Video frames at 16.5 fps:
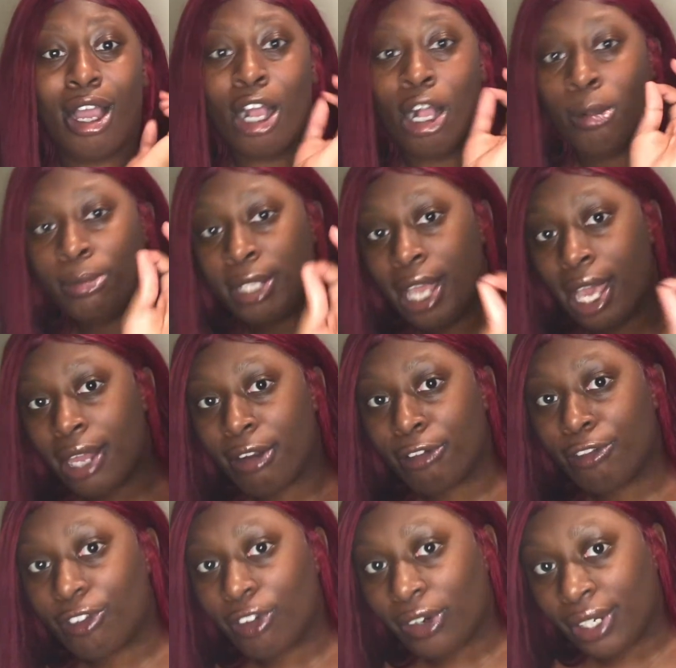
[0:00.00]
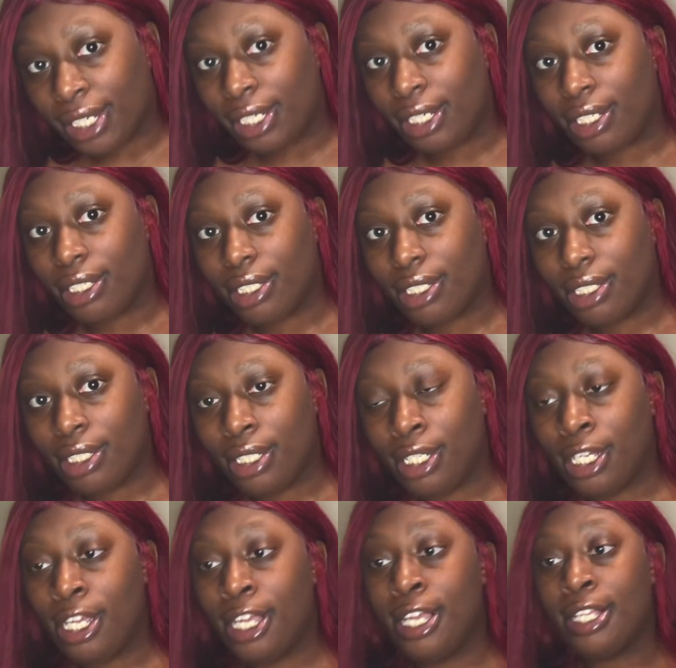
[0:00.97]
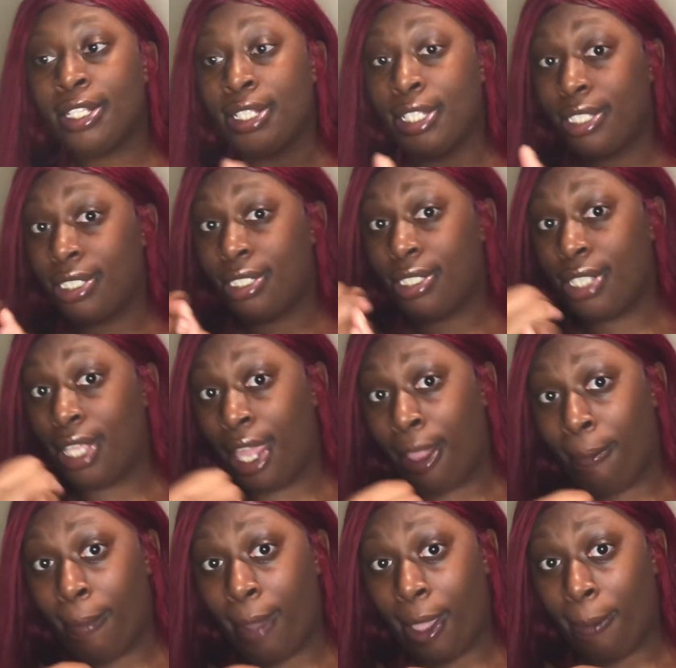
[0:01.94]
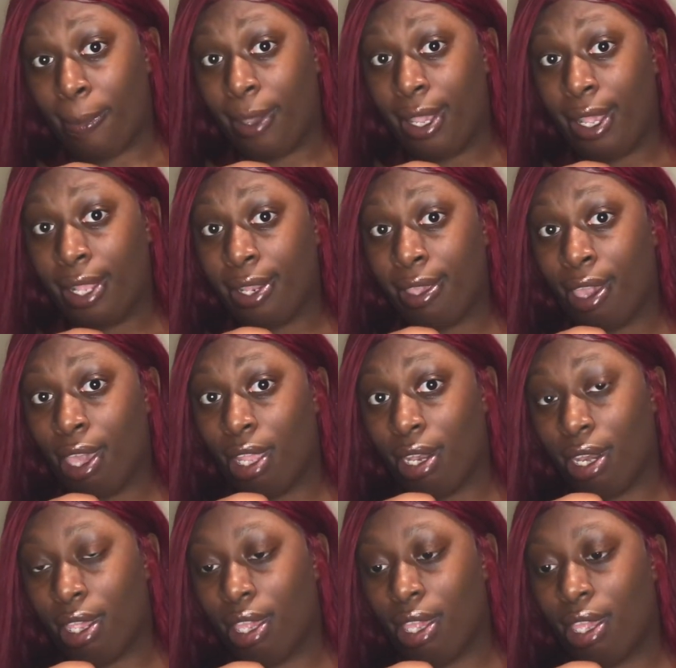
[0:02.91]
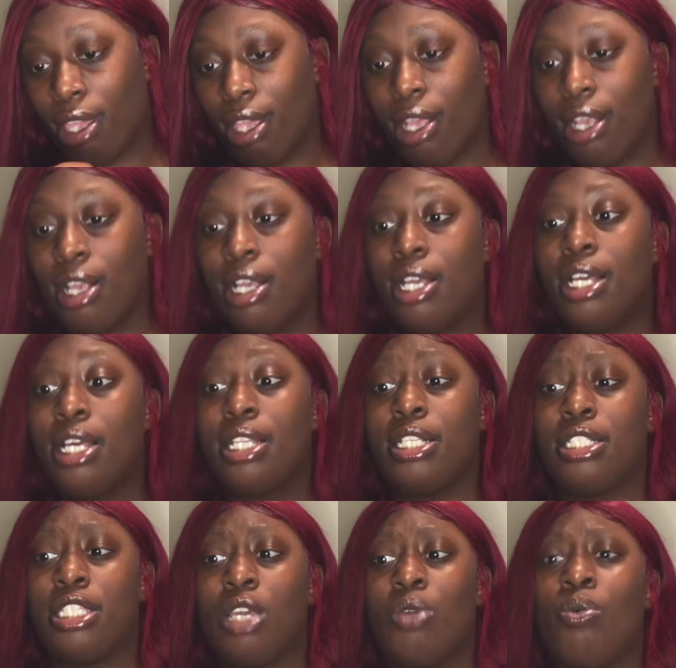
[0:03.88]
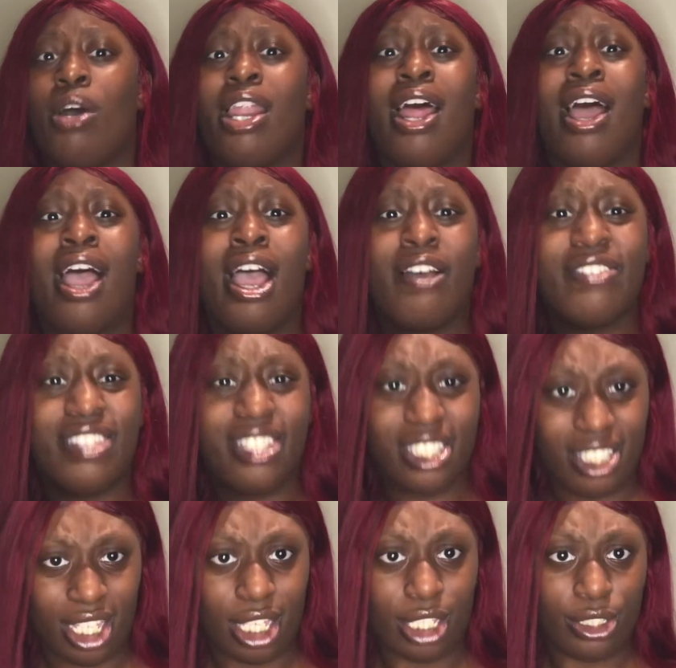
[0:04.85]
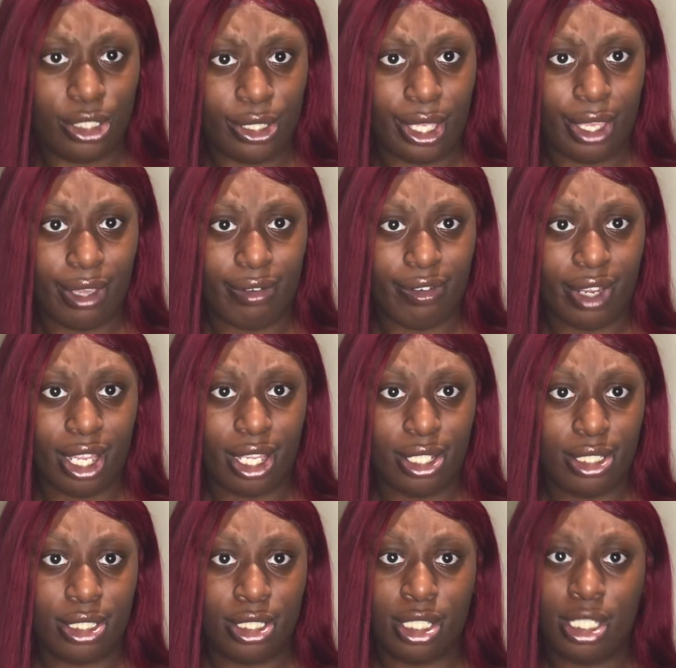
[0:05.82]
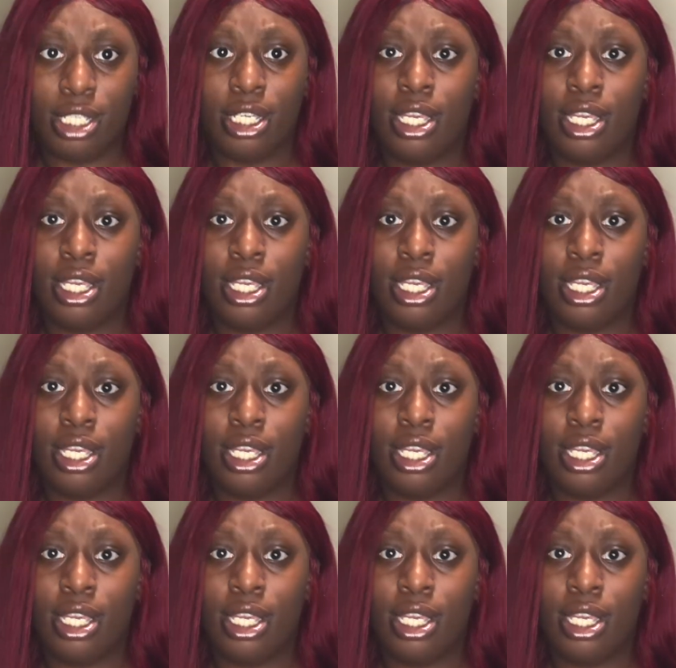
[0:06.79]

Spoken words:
I'm not afraid to say my opinion, to say what I have to say to your face,